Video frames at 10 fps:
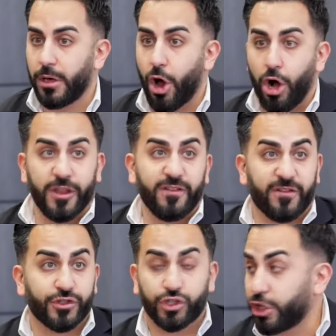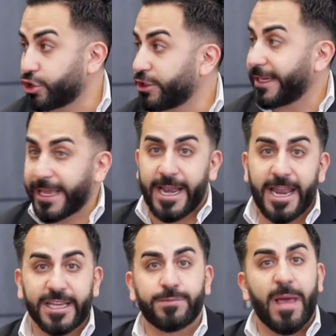all the infrastructures again
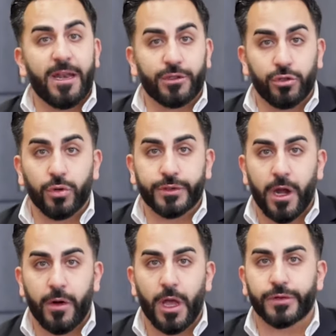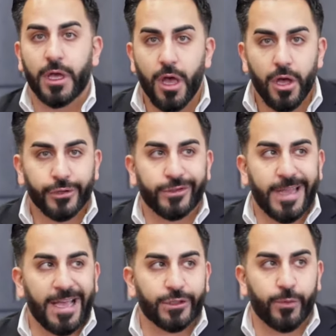and expand it to those areas. So
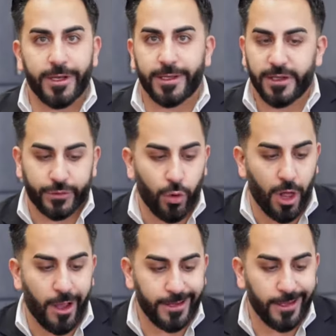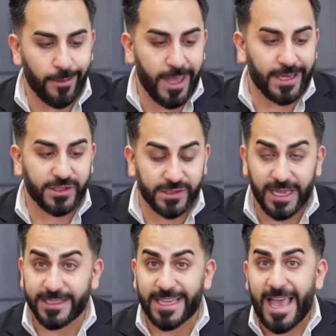that's why this whole idea makes
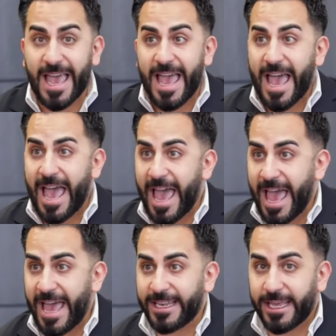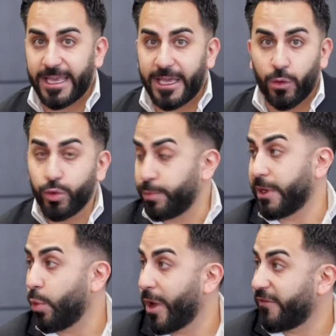sense. And it would
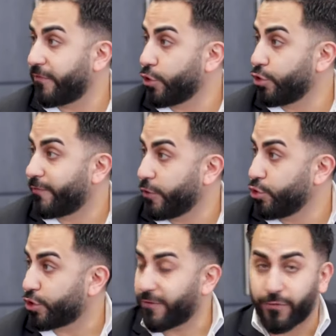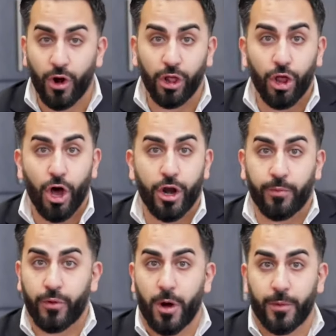be the way of future for a lot
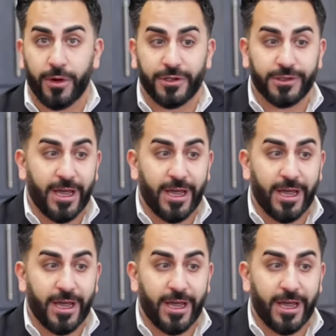of properties